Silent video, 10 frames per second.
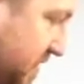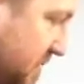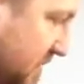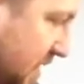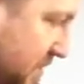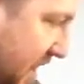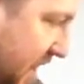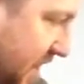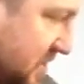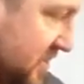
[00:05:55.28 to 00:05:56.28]
for the bigger
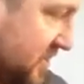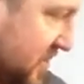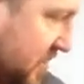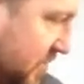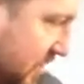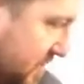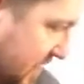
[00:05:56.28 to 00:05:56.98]
bags, and I'll show you what I